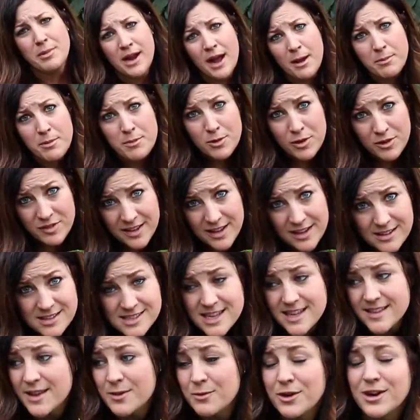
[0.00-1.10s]
a couple more things
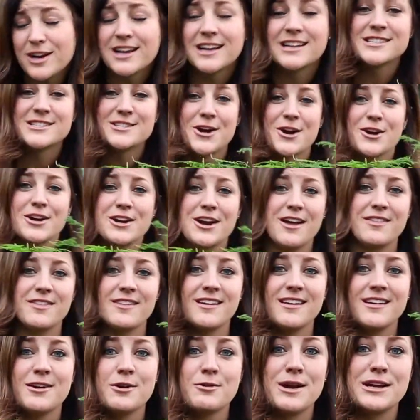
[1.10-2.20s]
and then we're gonna get started on
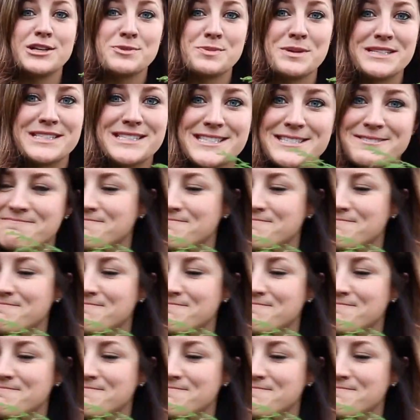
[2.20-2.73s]
the arrangements.